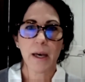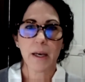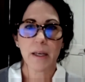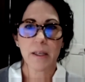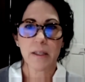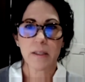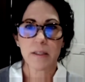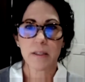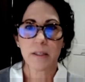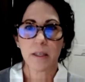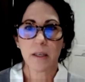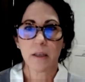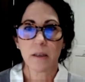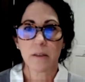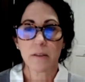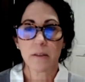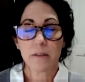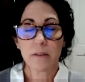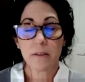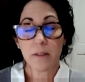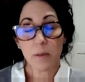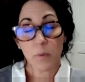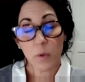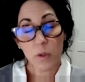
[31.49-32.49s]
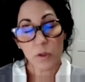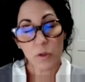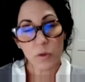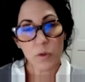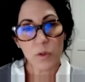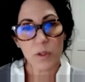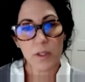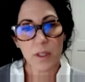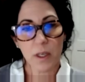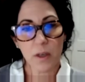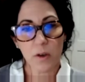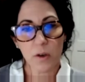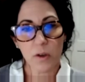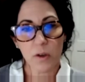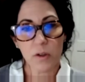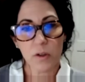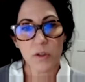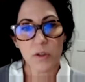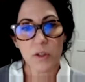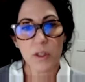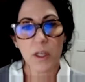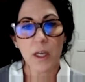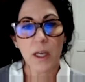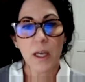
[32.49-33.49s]
as someone who
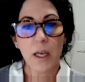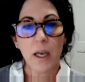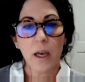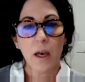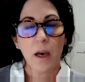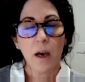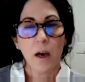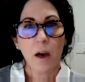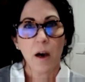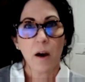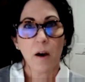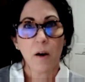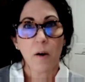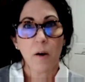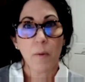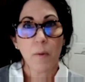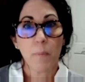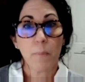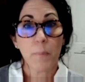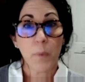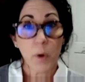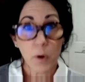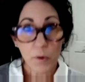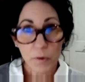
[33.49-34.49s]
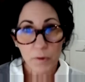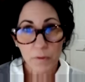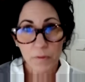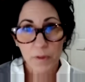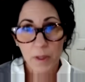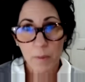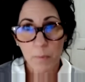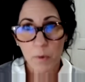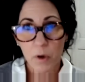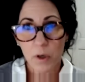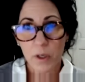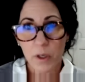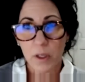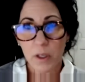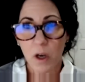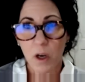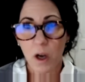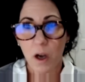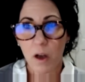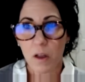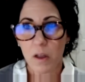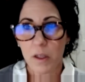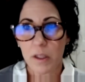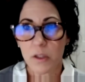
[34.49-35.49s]
stutters, um, both of them are in
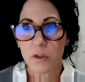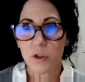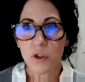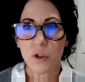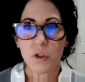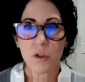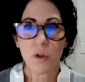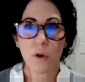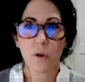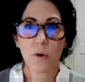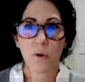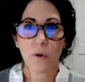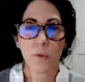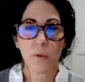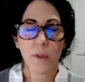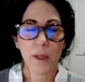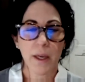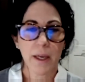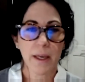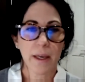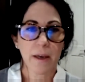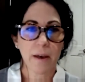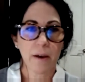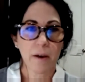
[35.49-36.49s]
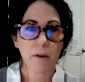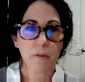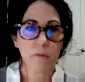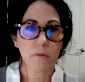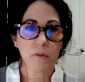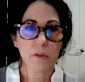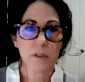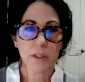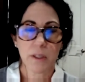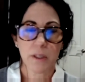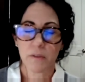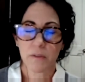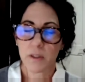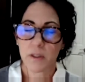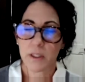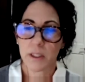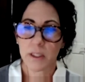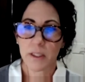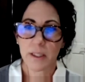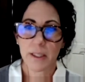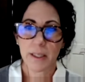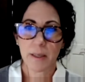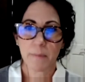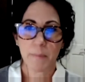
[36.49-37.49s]
college, so they have
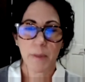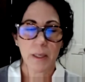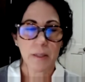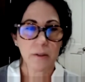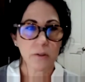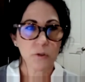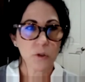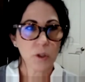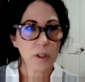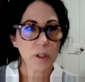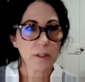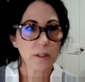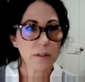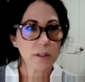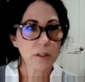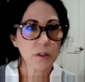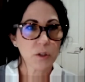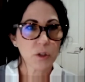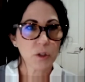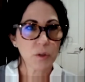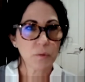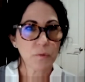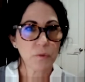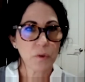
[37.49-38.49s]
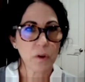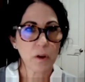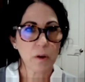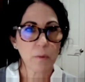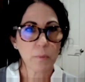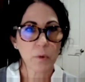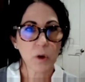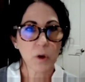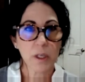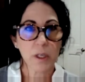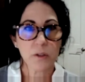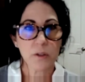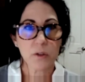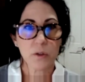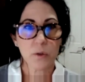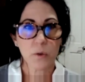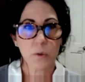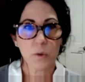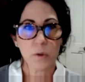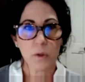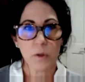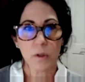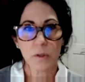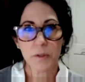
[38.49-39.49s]
definitely made the transition from grade
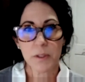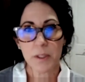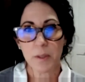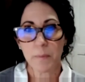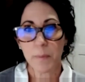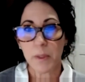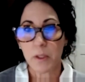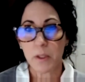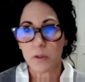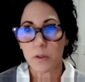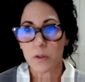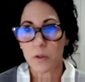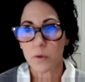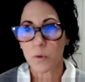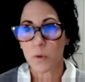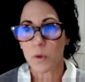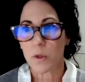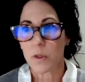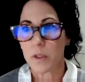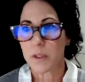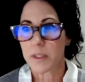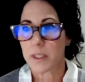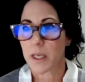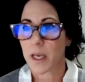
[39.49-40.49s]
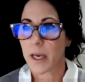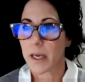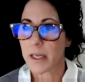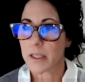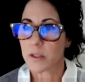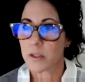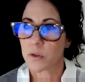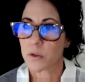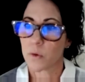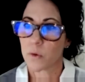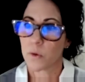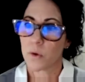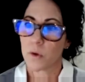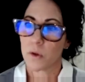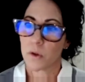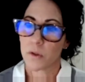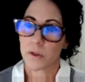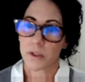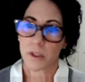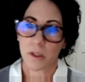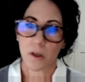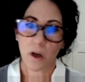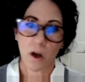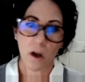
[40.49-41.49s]
school to middle school to high school
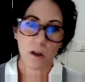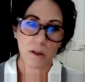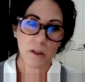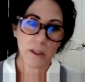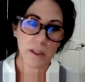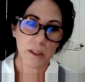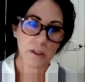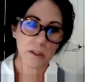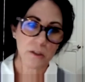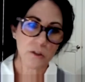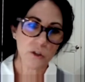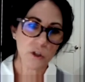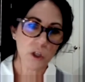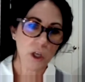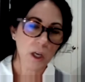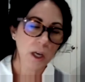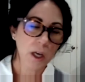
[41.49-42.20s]
to college.